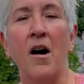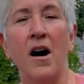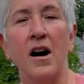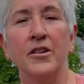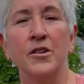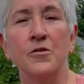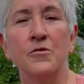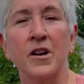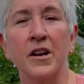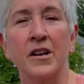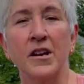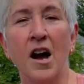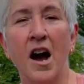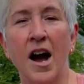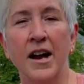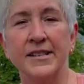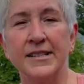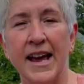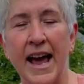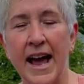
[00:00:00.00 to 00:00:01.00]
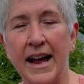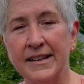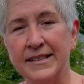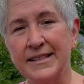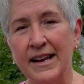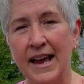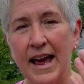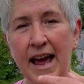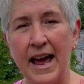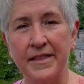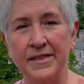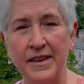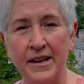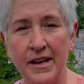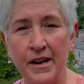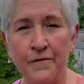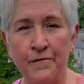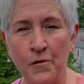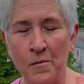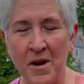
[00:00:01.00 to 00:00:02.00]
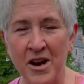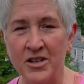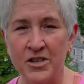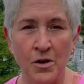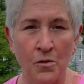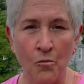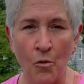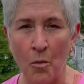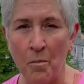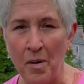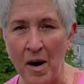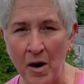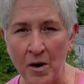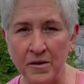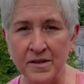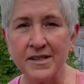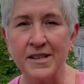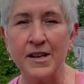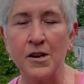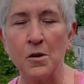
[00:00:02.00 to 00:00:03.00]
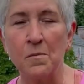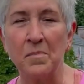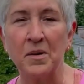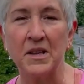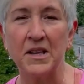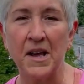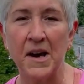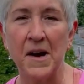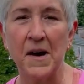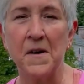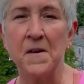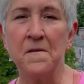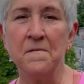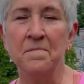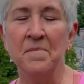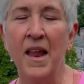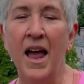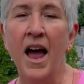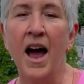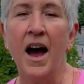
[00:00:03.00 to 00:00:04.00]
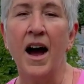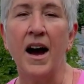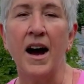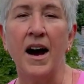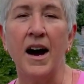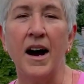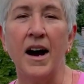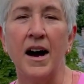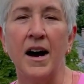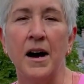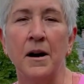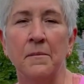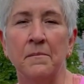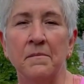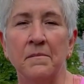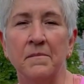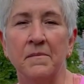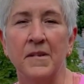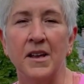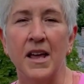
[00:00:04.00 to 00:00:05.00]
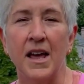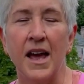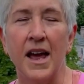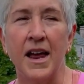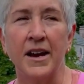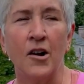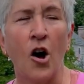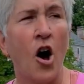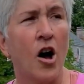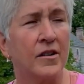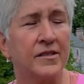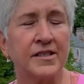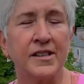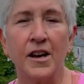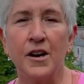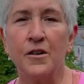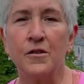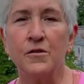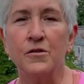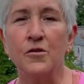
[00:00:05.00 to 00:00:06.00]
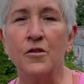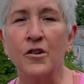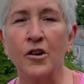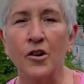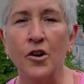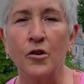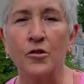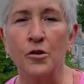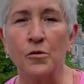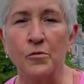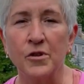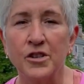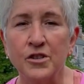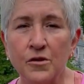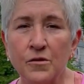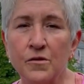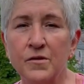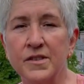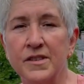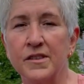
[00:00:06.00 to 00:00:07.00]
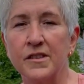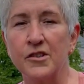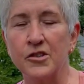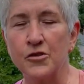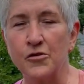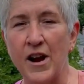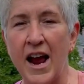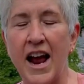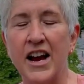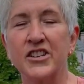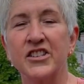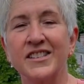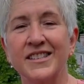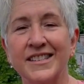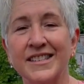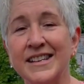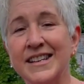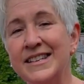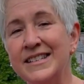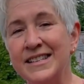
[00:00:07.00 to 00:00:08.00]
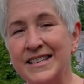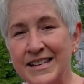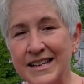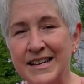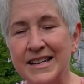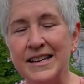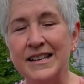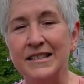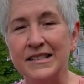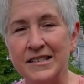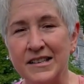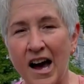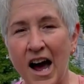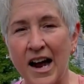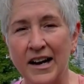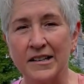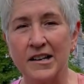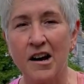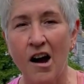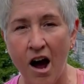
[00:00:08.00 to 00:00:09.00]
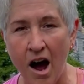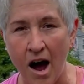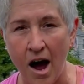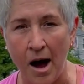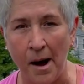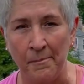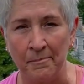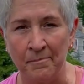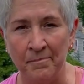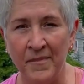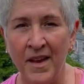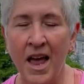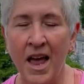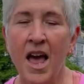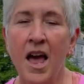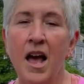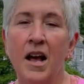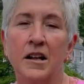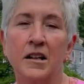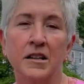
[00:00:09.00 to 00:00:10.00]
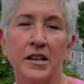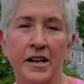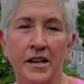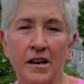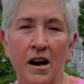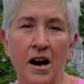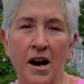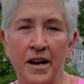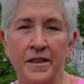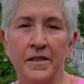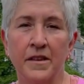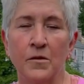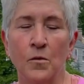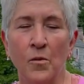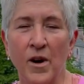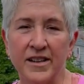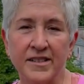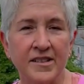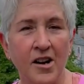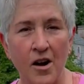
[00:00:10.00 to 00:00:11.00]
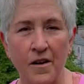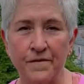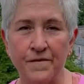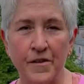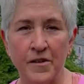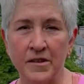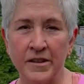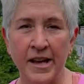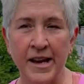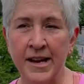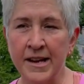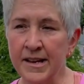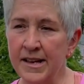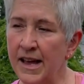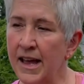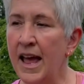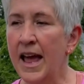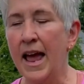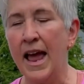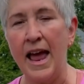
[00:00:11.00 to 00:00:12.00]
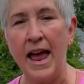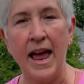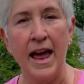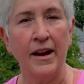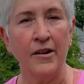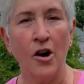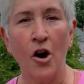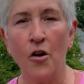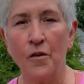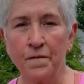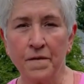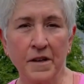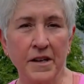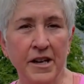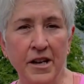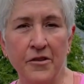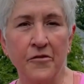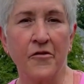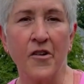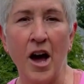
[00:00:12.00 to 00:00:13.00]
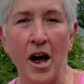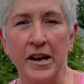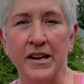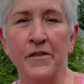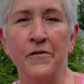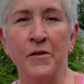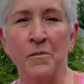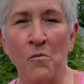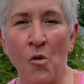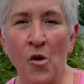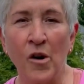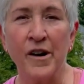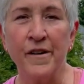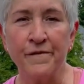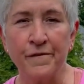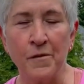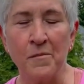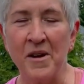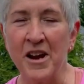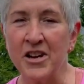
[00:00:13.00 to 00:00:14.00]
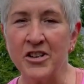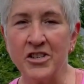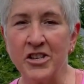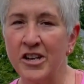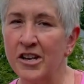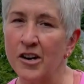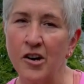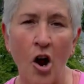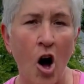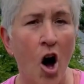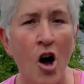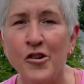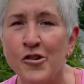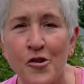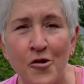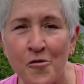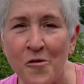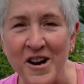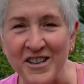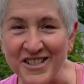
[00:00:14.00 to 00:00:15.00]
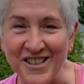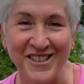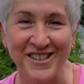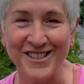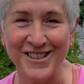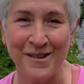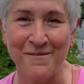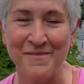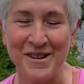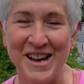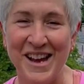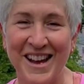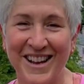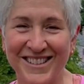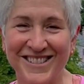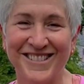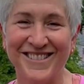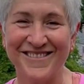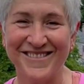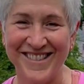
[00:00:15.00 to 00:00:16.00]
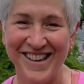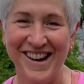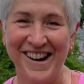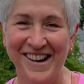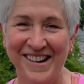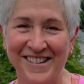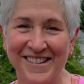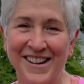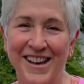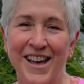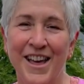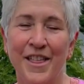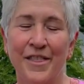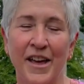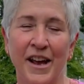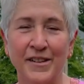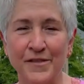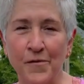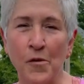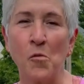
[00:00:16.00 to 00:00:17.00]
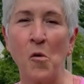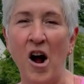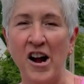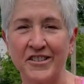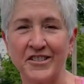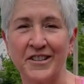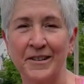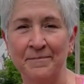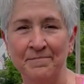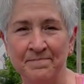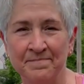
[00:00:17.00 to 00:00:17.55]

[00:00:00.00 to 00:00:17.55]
You can contact at the information we'll post here below. And also you can go to reducethetrashct.com. Click on the West Hartford link, and hopefully you've got even more information and all your questions can be answered there. Thanks for watching.